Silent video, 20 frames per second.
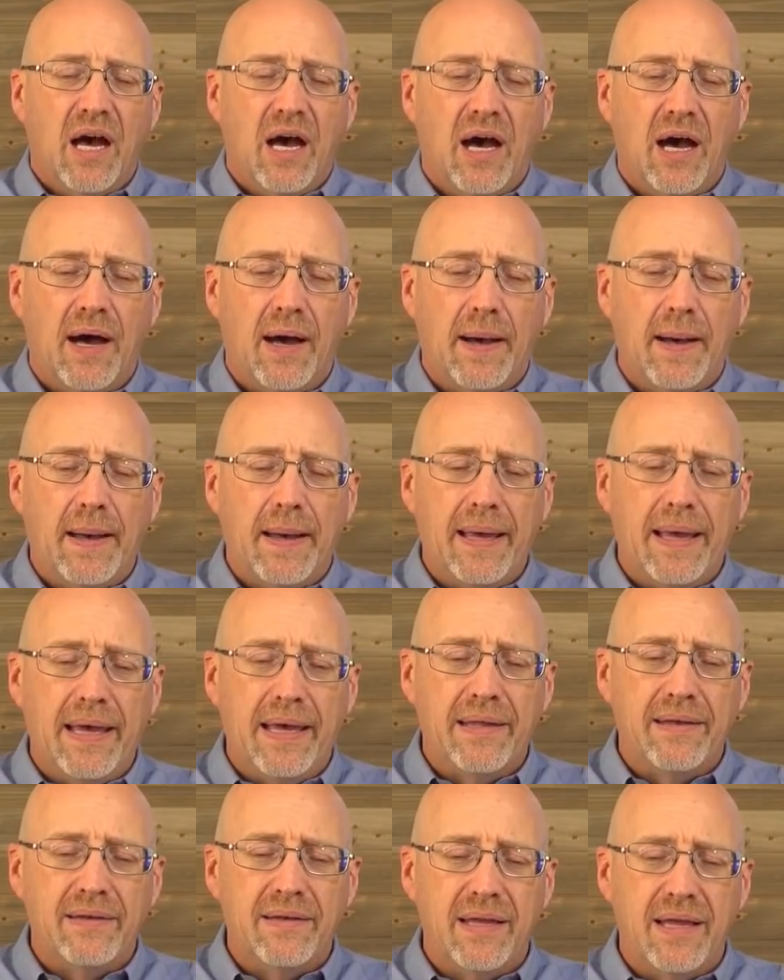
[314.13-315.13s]
Uh,
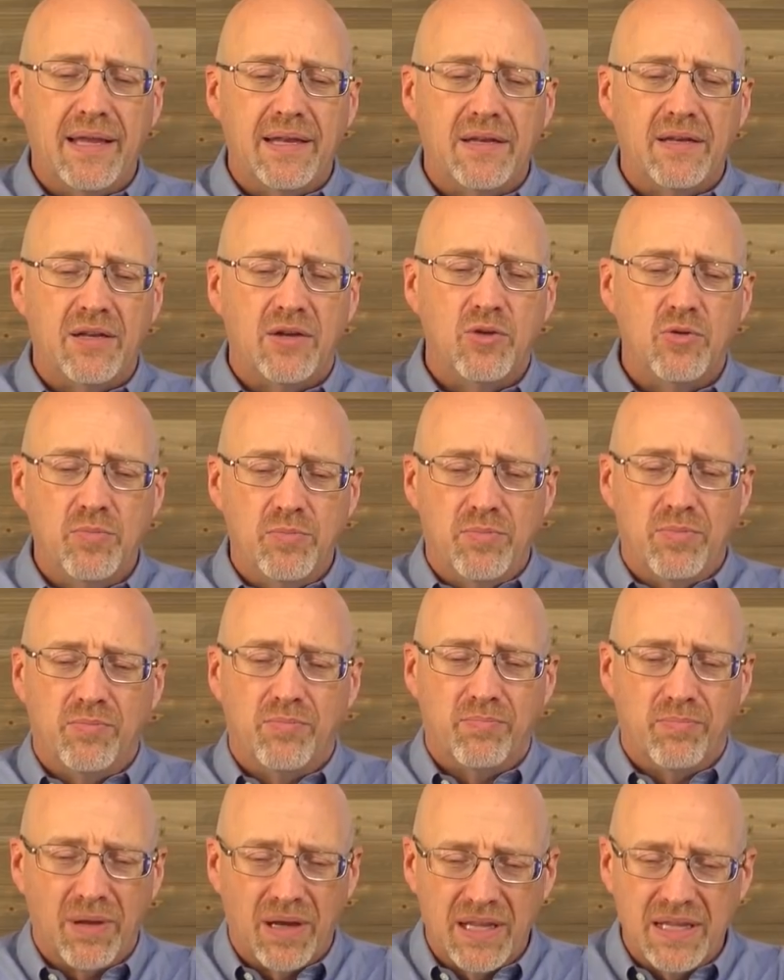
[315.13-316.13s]
and and who
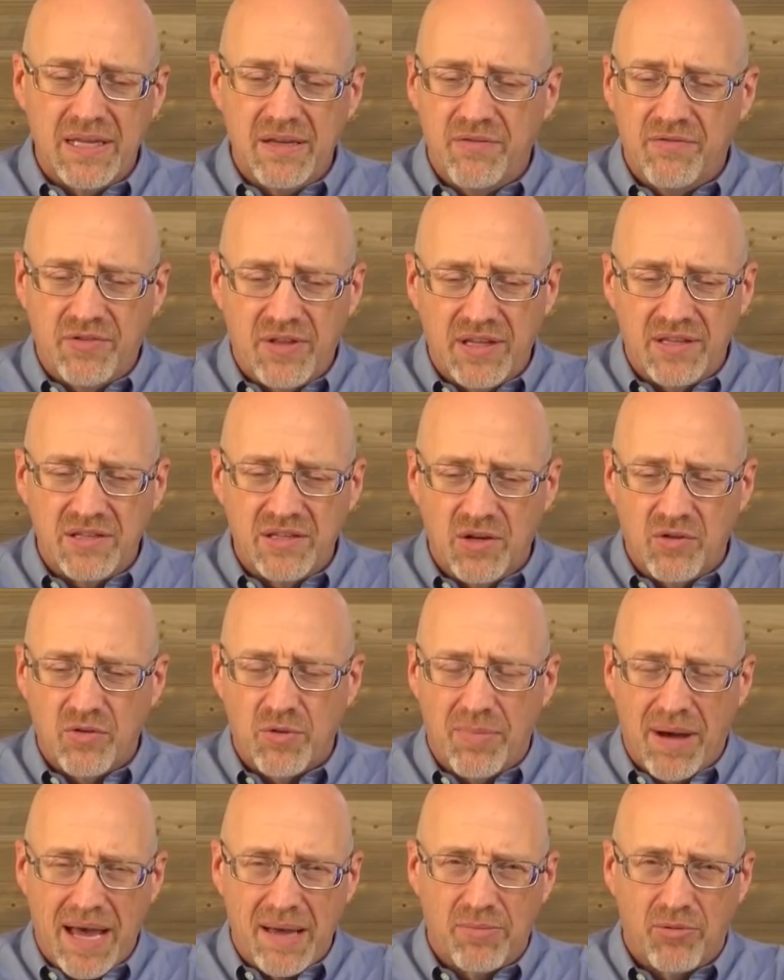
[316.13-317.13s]
believe that you know
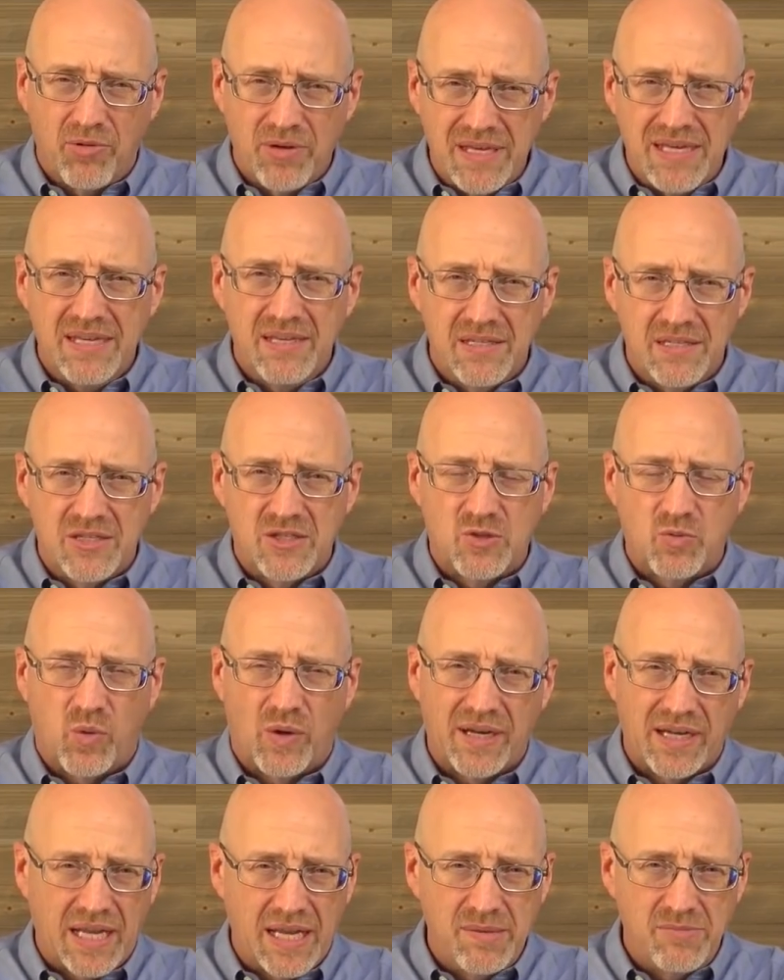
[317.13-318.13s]
the Bible is
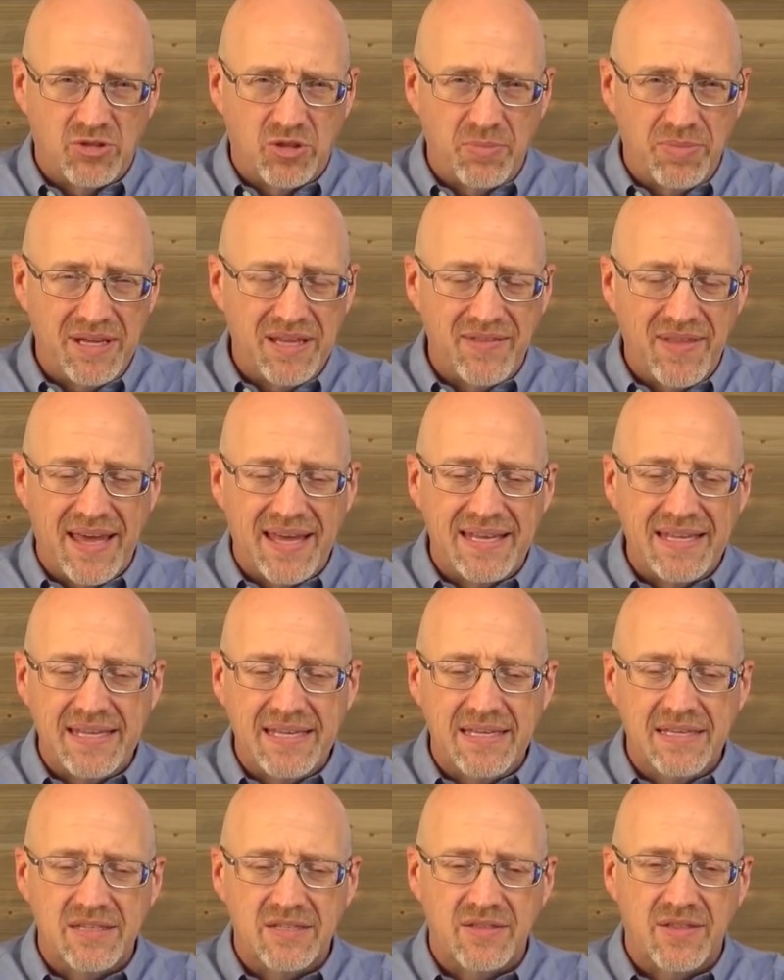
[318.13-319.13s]
what it claims to be, and that
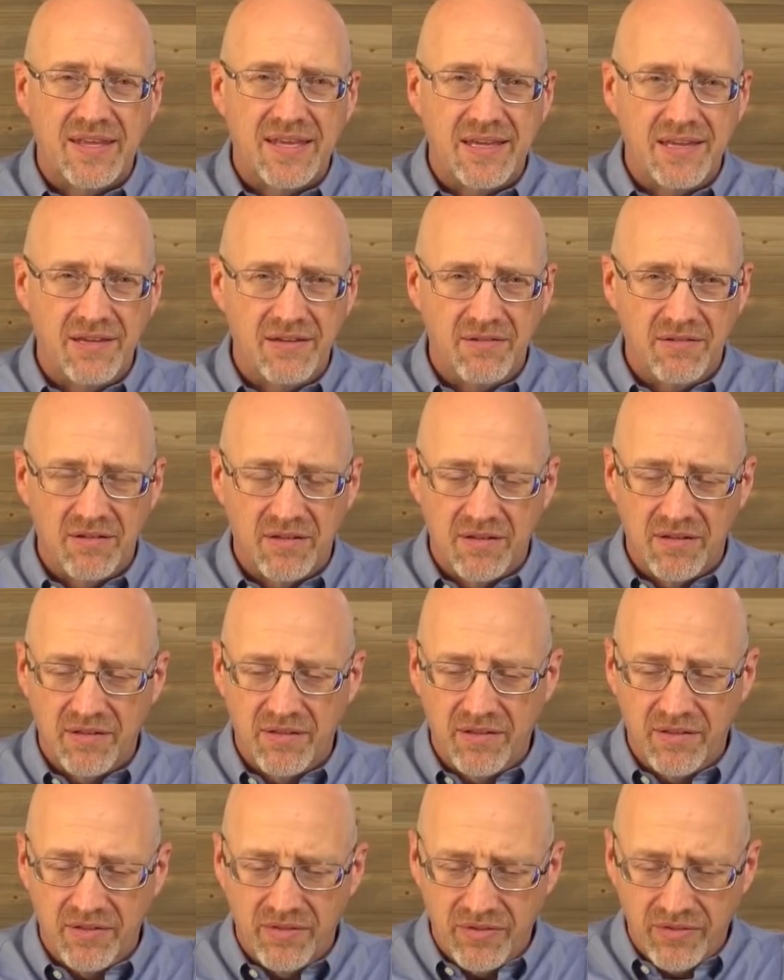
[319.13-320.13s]
is the
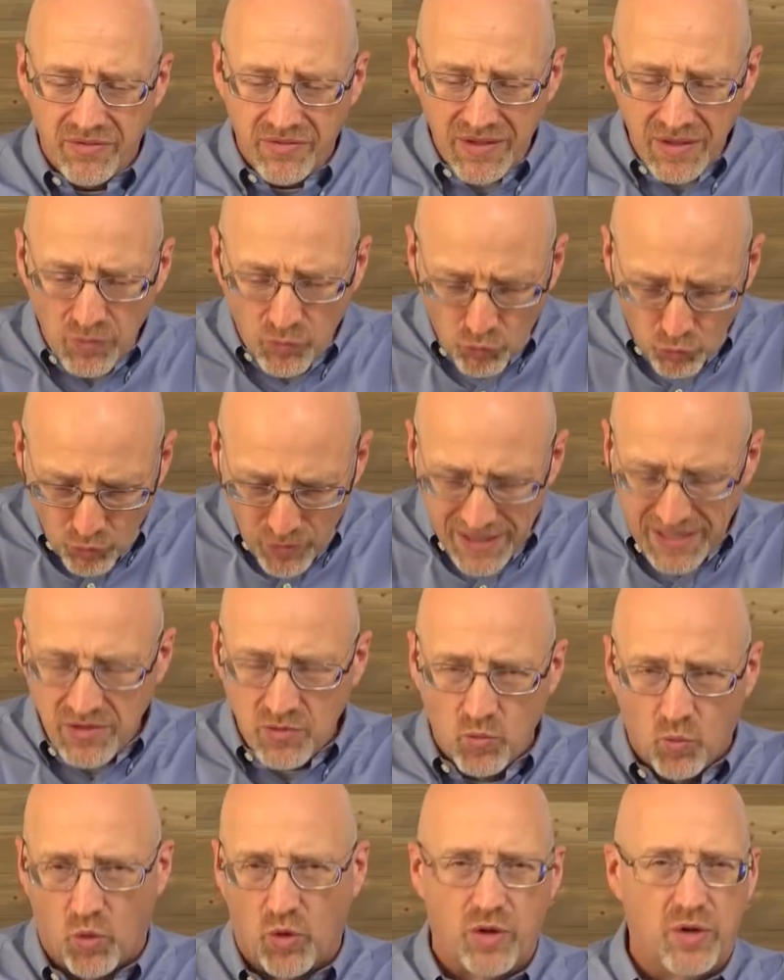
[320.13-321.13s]
the
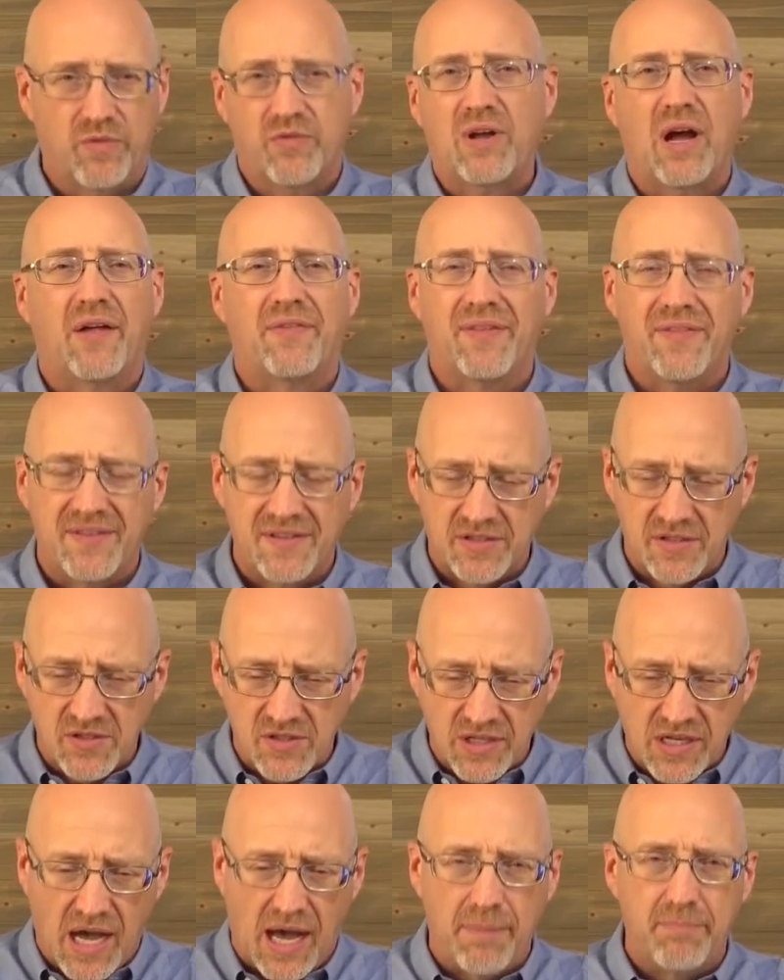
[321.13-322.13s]
written word of God, that this
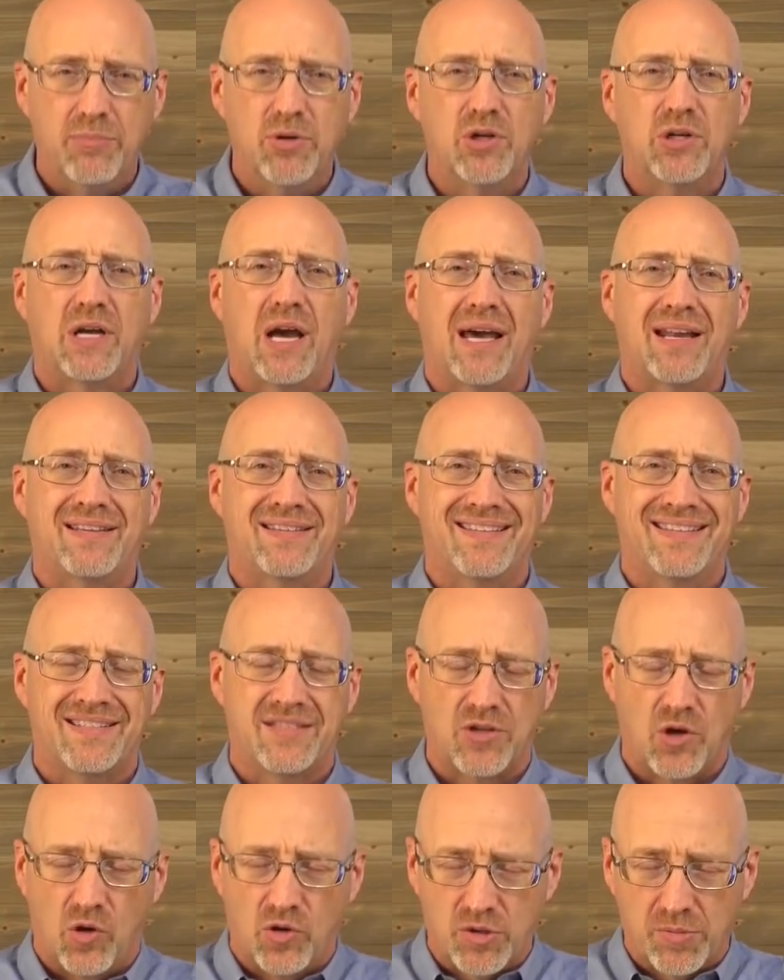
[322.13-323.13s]
is a God book, God is
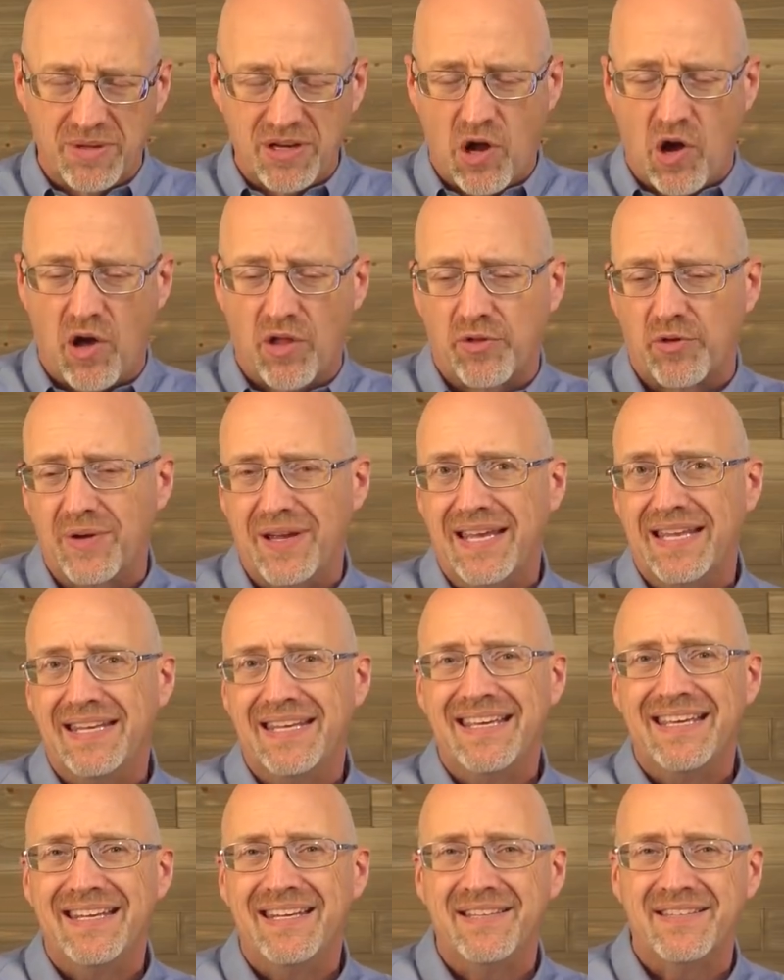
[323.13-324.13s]
its ultimate author,
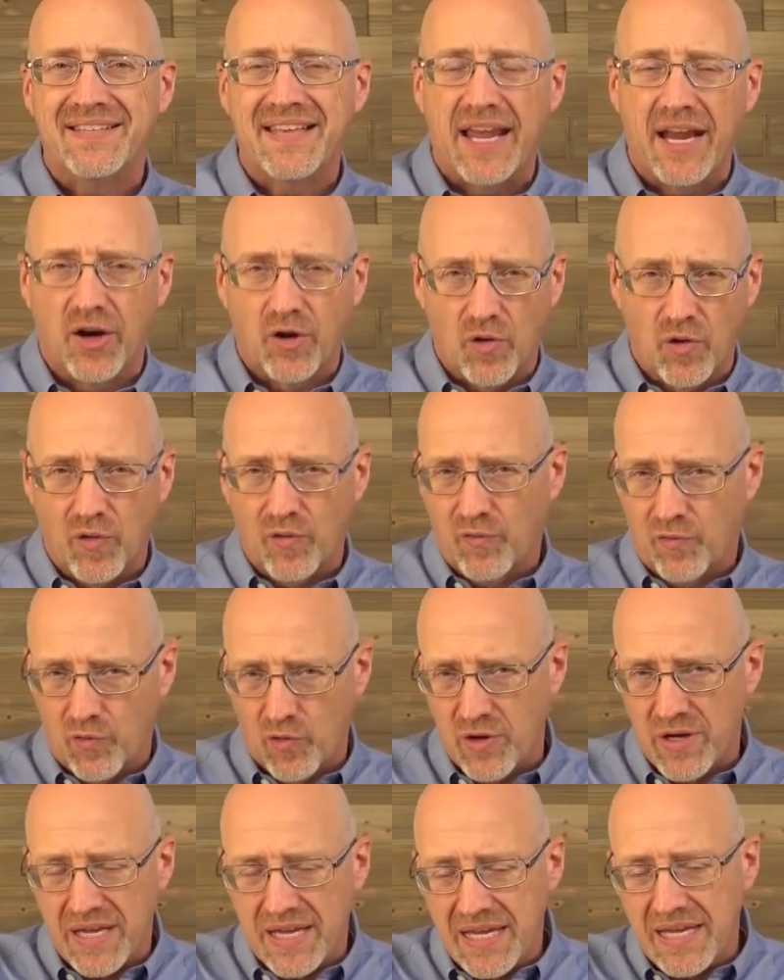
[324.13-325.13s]
and it is error
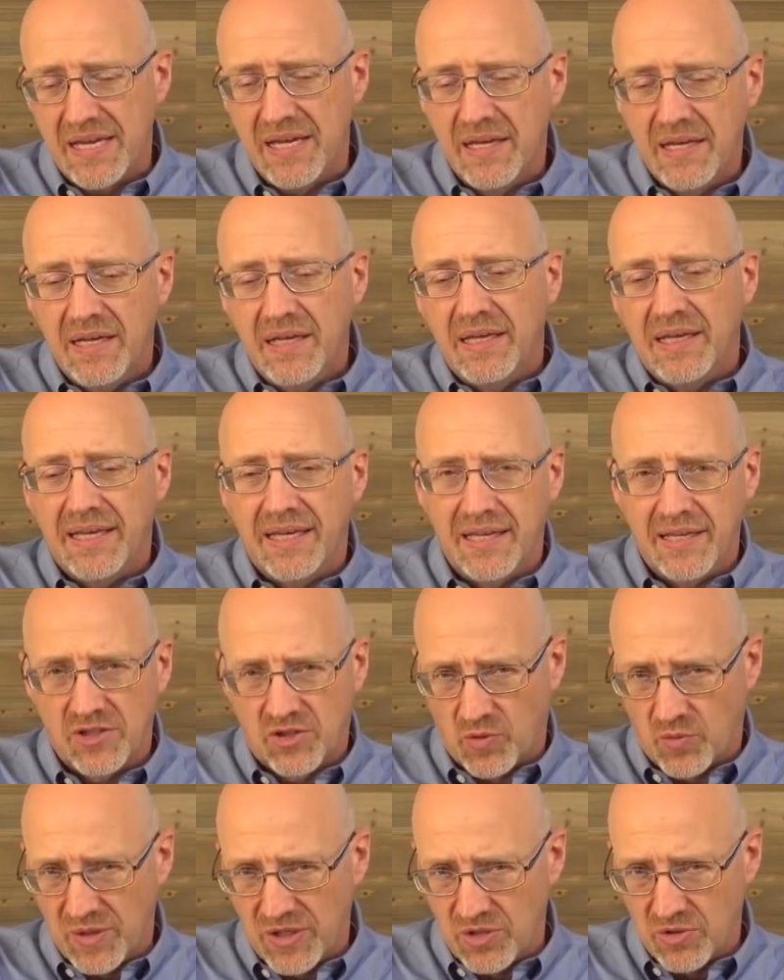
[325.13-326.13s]
free in
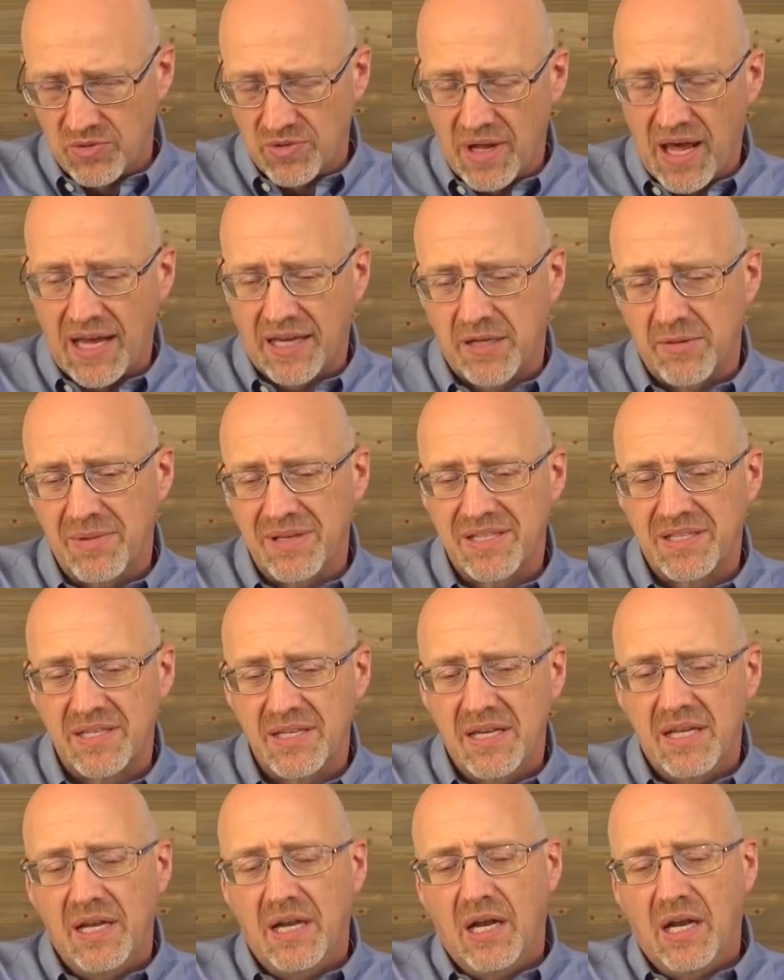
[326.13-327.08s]
its original documents.